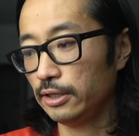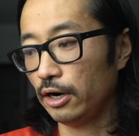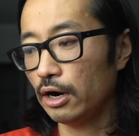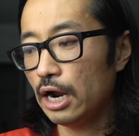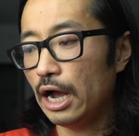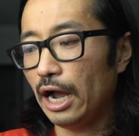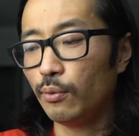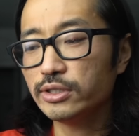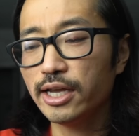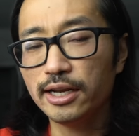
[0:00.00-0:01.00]
there. I
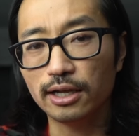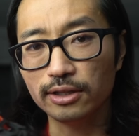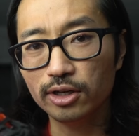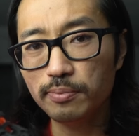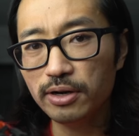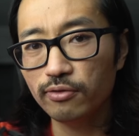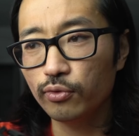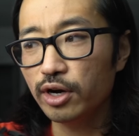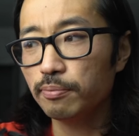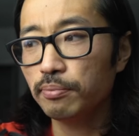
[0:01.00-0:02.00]
was getting a little bit
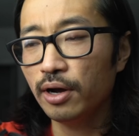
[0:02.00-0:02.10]
of weird